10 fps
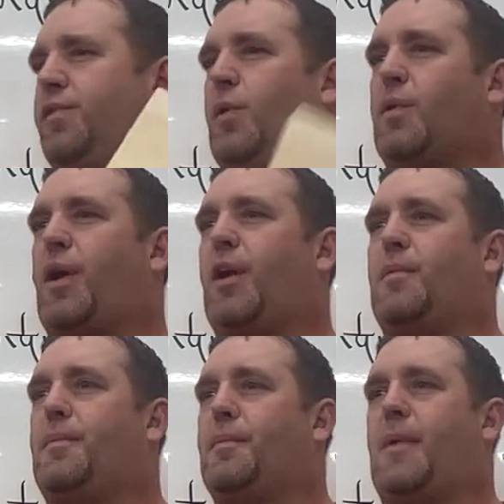flooring
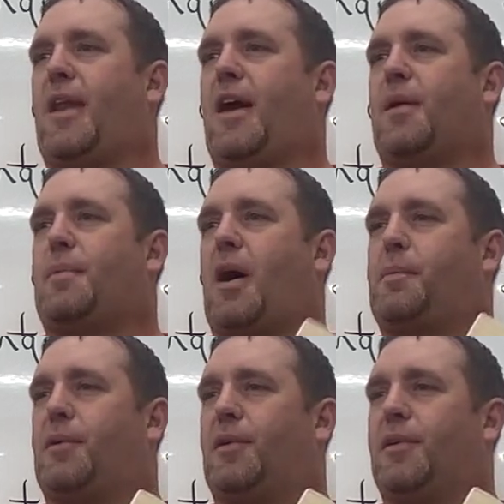made out of
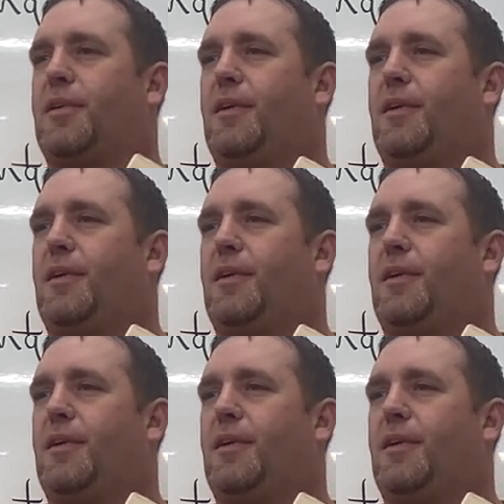poplar.